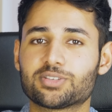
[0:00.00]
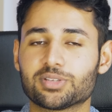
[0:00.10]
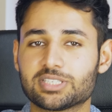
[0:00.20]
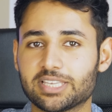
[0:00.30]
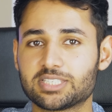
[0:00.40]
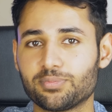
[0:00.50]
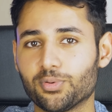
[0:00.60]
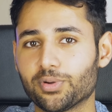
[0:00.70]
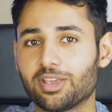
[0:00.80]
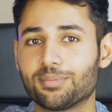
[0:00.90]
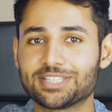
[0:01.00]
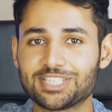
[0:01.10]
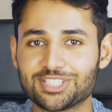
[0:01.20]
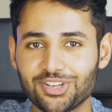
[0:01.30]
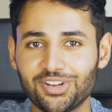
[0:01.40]
got 64GB
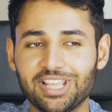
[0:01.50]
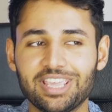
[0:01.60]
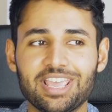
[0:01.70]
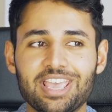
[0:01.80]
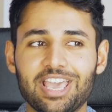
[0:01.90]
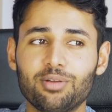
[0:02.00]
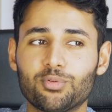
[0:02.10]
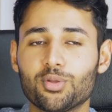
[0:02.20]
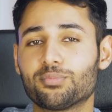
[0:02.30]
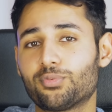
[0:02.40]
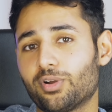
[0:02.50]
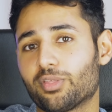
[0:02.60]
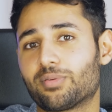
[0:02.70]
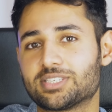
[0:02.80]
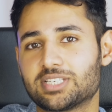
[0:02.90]
internally and room for
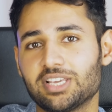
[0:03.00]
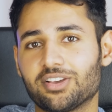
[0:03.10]
another SD